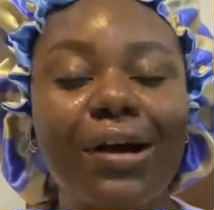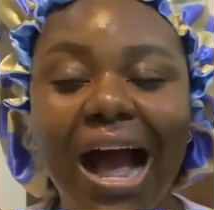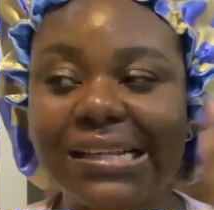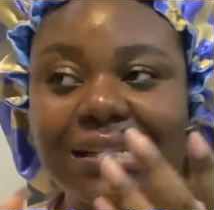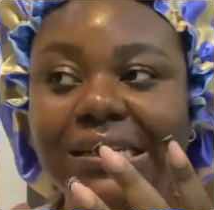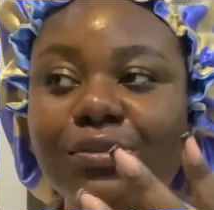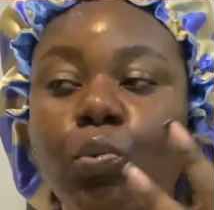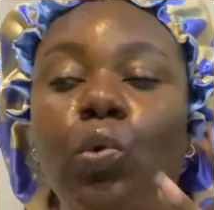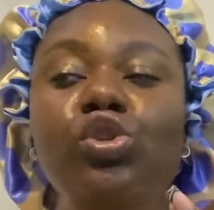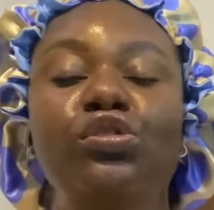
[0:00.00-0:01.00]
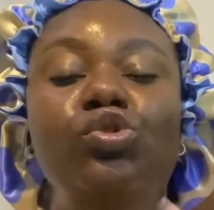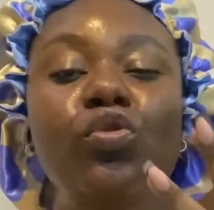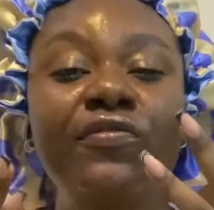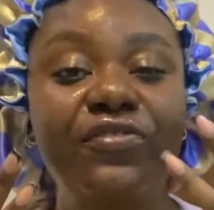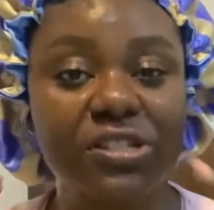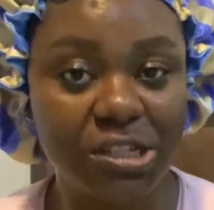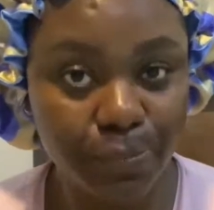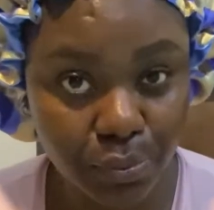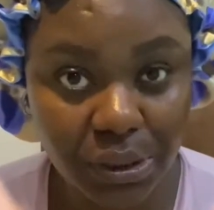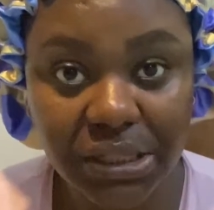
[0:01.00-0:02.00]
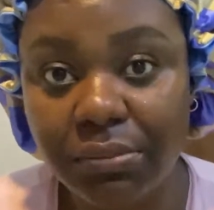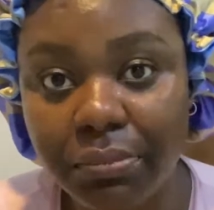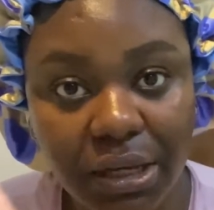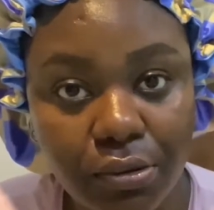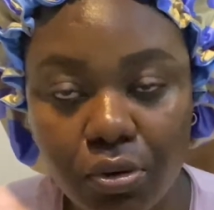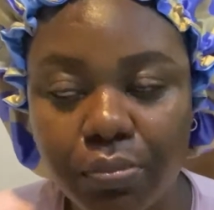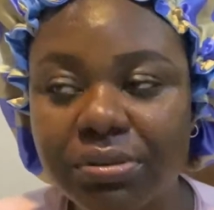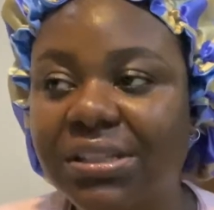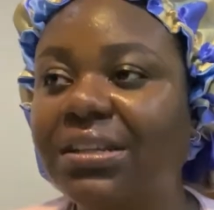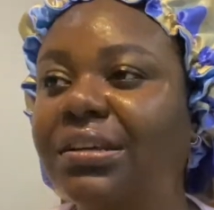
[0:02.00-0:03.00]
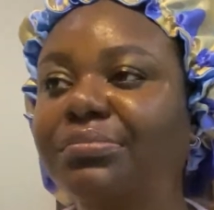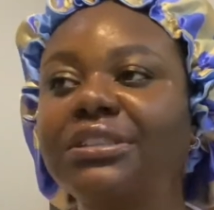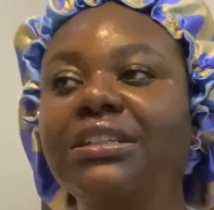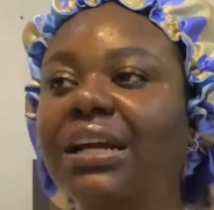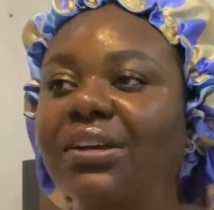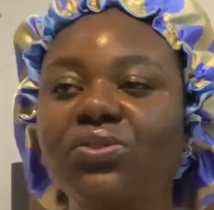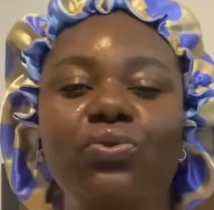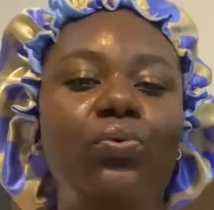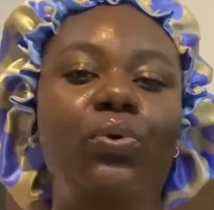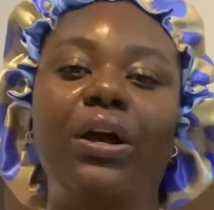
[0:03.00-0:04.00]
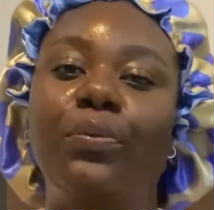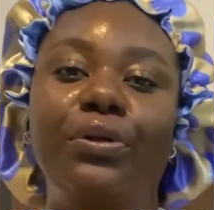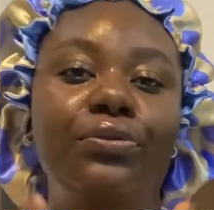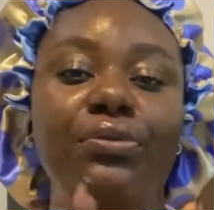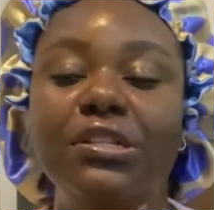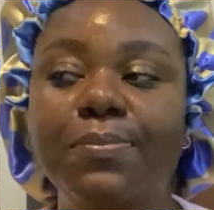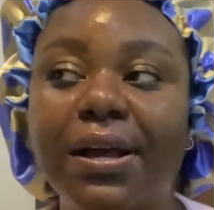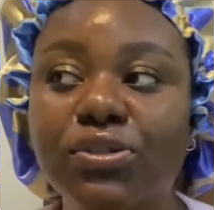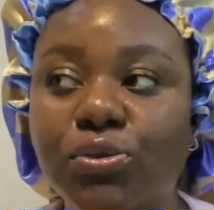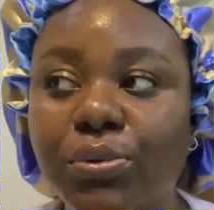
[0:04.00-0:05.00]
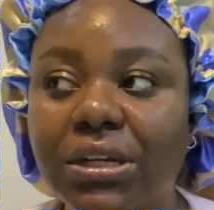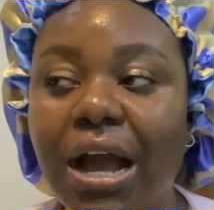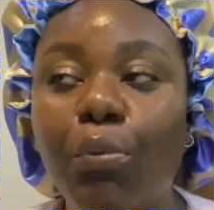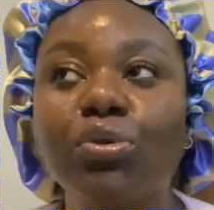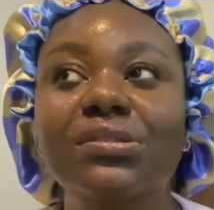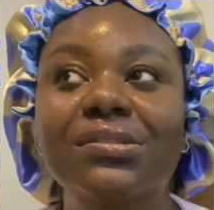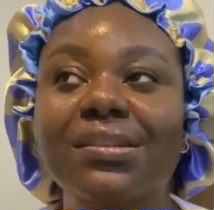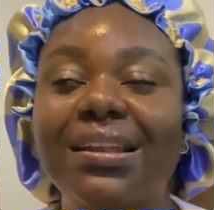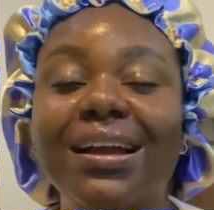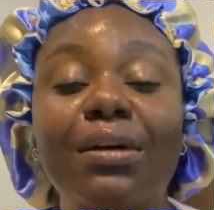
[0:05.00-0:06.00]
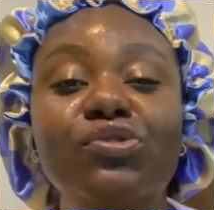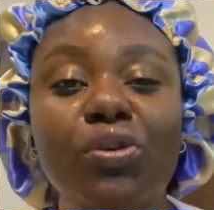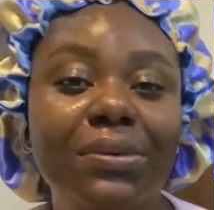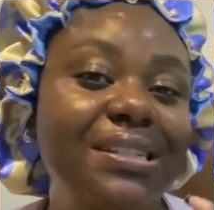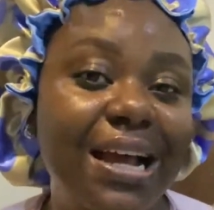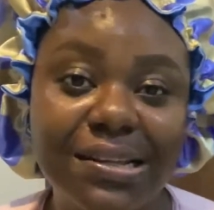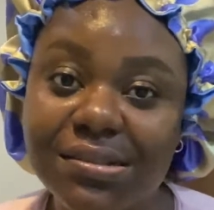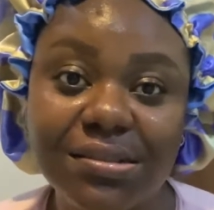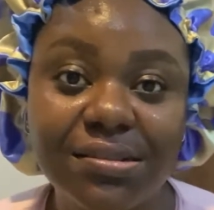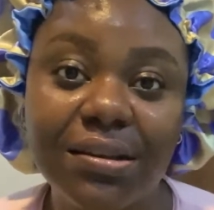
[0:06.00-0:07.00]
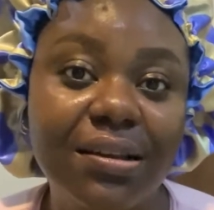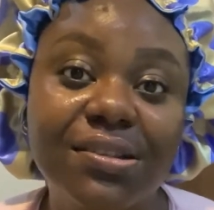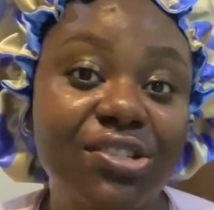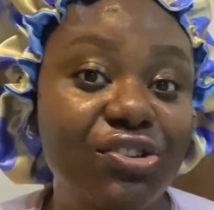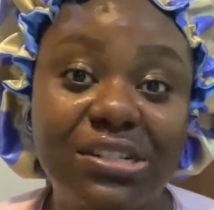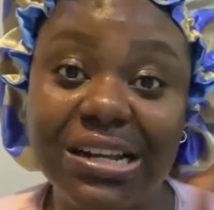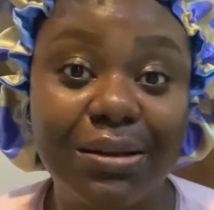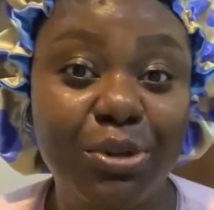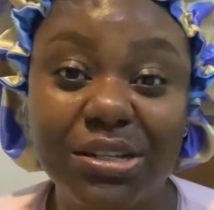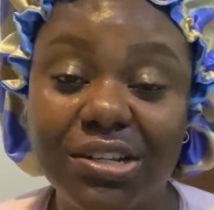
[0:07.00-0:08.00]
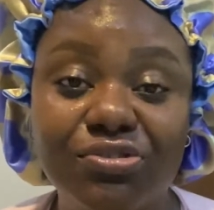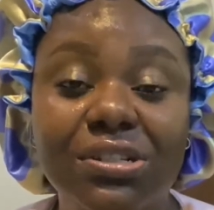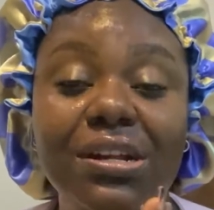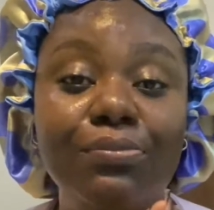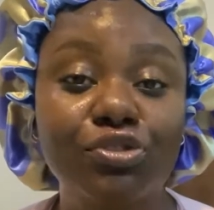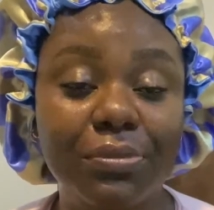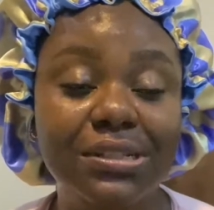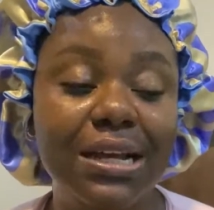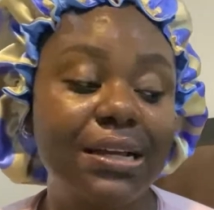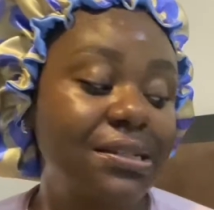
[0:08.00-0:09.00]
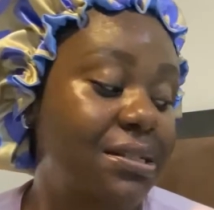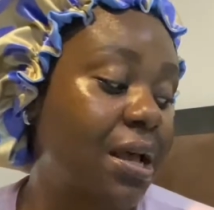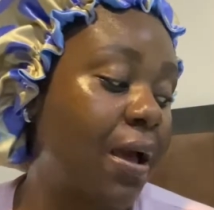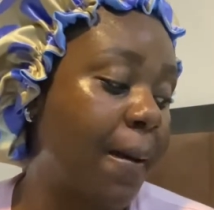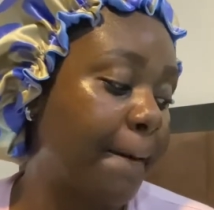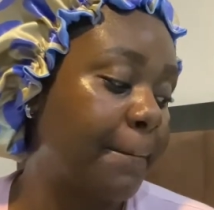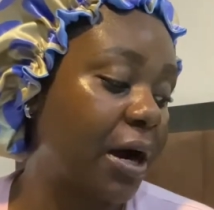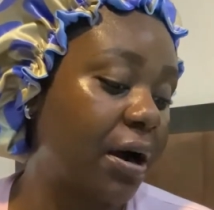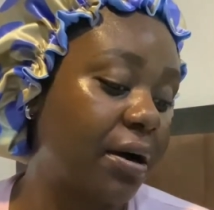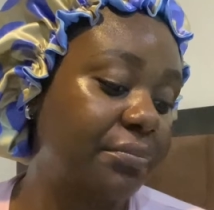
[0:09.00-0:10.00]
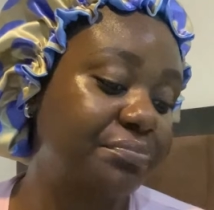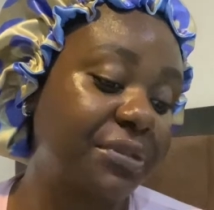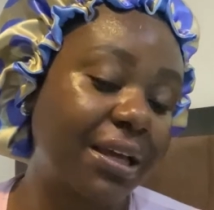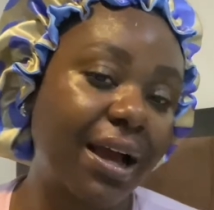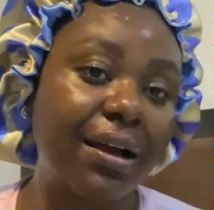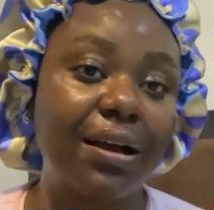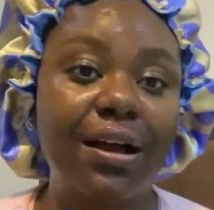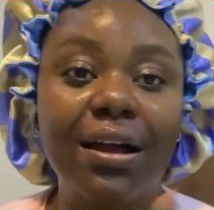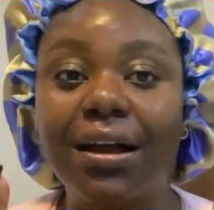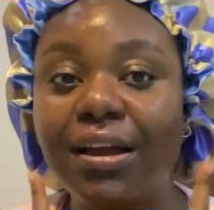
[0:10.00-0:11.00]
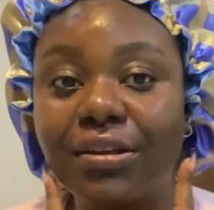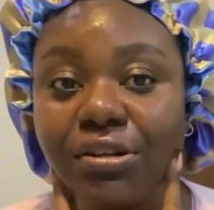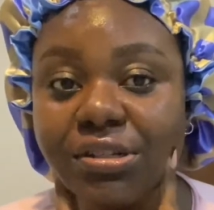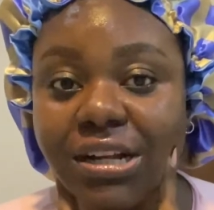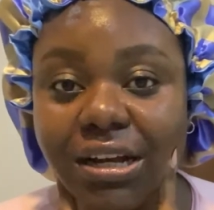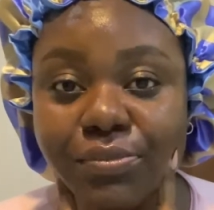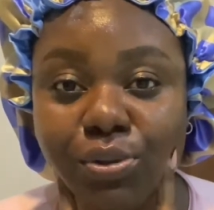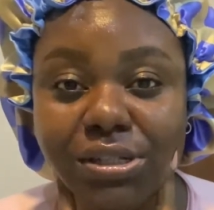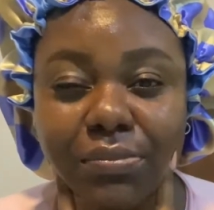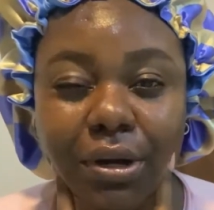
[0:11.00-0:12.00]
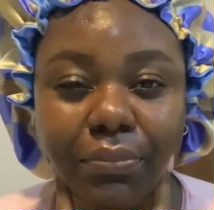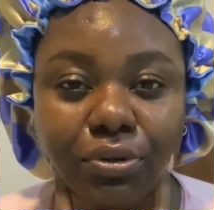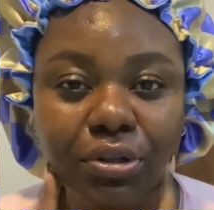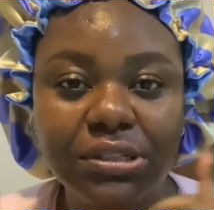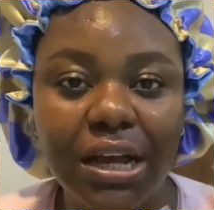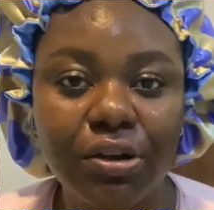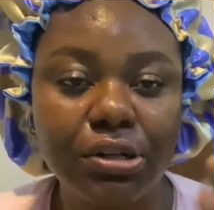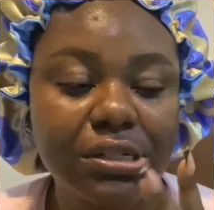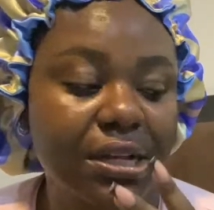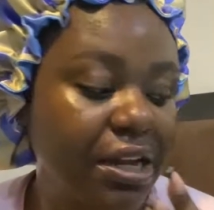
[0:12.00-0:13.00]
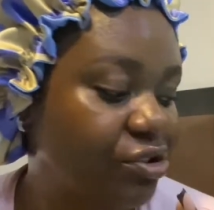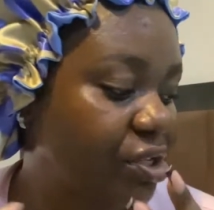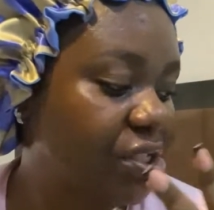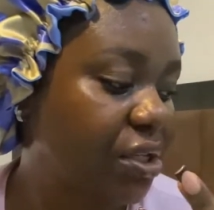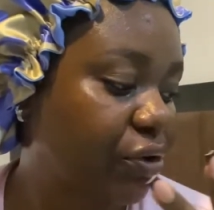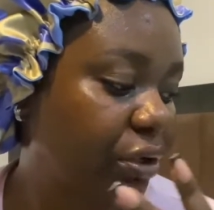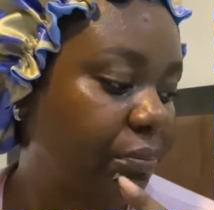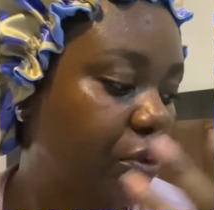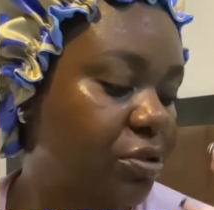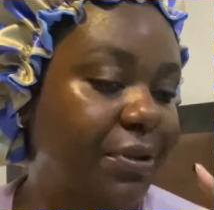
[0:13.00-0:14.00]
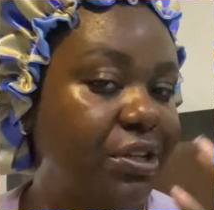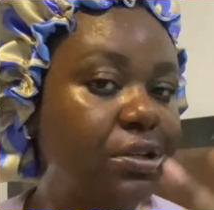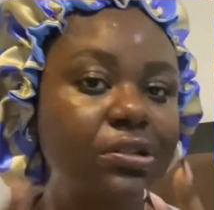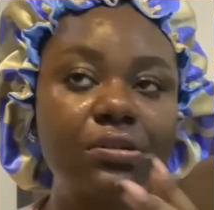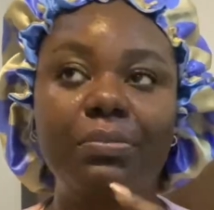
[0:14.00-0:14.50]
as in was so visible in the makeup see you guys don't know what i went through this past week i was like i'm traumatized seriously i'm not exaggerating i'm traumatized but um yeah i it looks like i'm sweating but i'm not i got this hydrating cream because my,